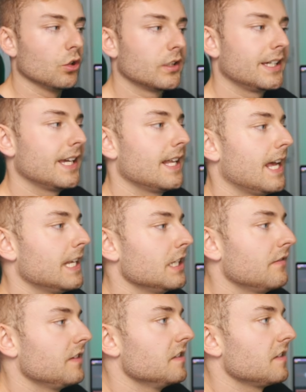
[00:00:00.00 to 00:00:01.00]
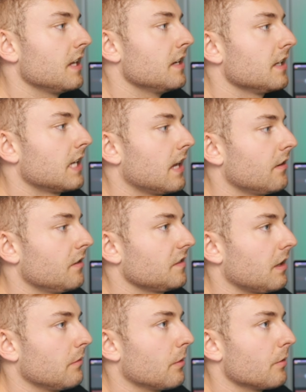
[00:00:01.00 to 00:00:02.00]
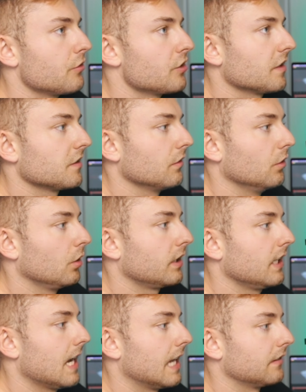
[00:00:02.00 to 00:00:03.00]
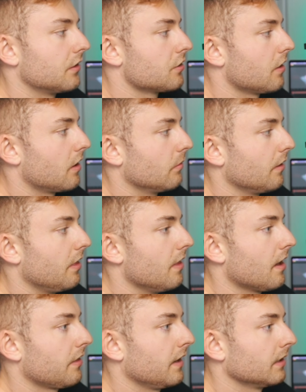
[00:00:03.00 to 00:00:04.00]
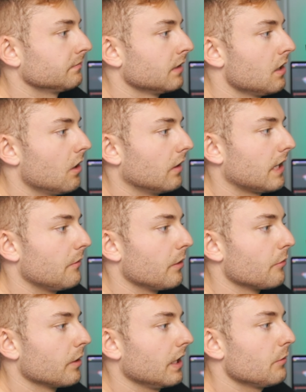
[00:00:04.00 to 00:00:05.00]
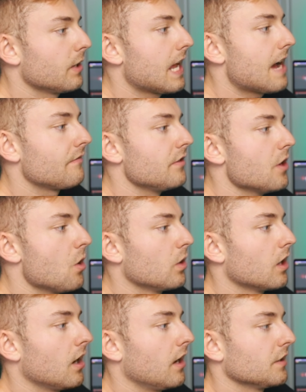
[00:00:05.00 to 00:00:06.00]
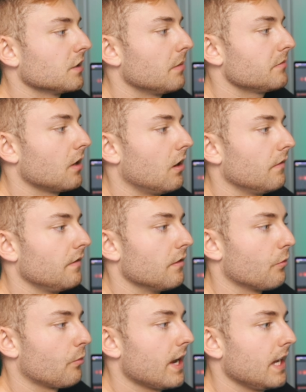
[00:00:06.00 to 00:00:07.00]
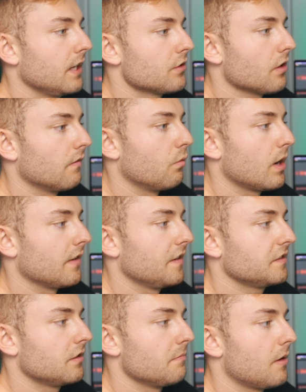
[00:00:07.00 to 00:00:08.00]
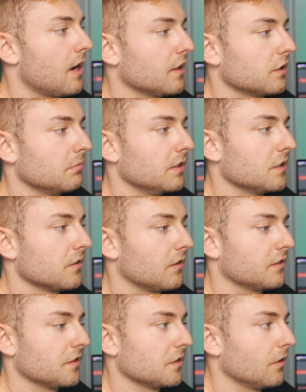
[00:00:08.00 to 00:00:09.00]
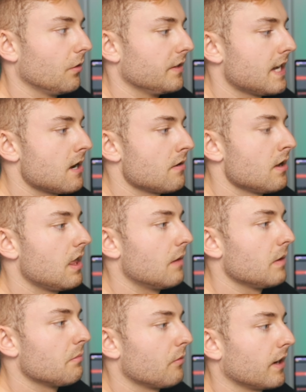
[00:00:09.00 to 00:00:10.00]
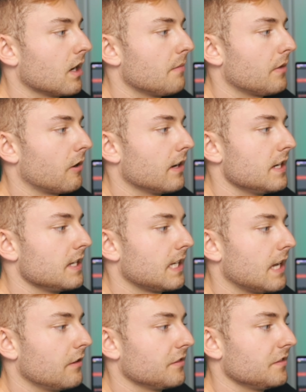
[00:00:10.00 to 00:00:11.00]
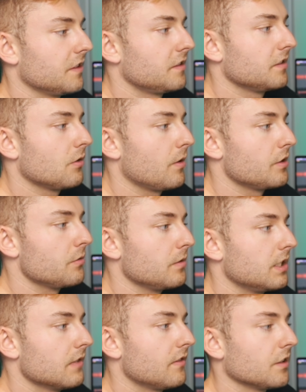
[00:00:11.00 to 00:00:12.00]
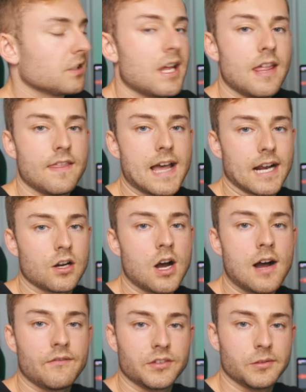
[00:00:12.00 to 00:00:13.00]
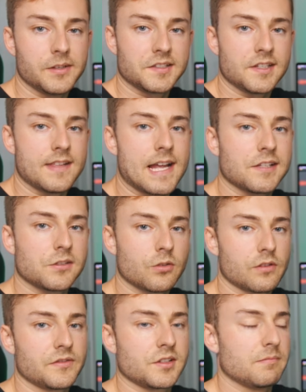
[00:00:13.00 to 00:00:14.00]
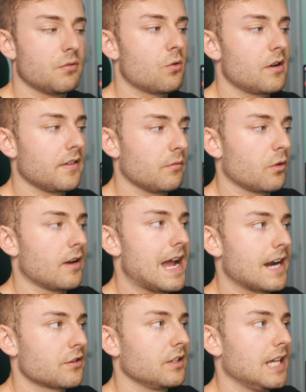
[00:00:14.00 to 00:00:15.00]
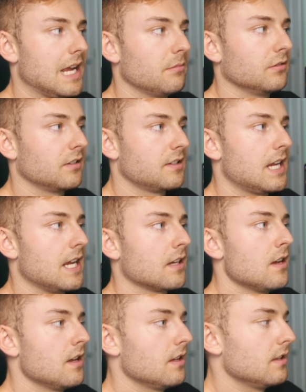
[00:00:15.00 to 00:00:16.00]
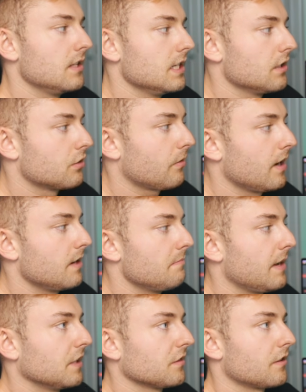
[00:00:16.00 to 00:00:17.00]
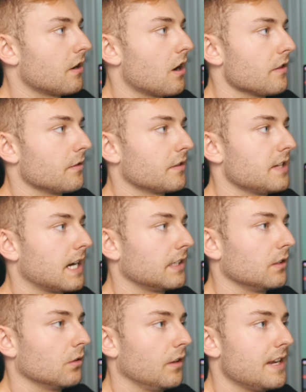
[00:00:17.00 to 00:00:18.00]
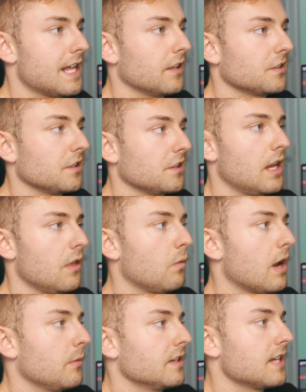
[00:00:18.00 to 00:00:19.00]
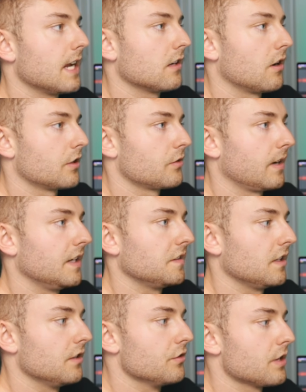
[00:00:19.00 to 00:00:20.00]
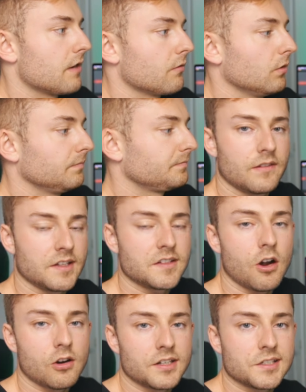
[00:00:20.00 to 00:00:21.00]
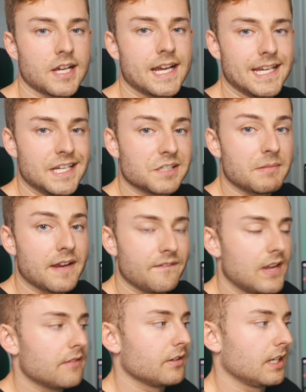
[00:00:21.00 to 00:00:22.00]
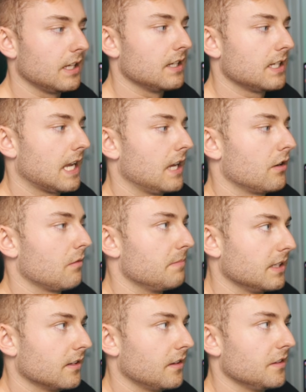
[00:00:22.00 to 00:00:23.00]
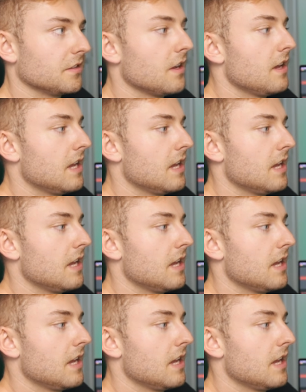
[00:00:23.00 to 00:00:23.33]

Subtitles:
looking at any of these indicators and we were just looking at the chart with nothing, okay, we really would have no concept of the range of where this could possibly start to slow down. Then we bring up our indicators, and this is going to give us that confluence and that sort of support that we're actually able to take the trade based on our other technical analysis and the way we take our trades in general. This RSI is my favorite indicator because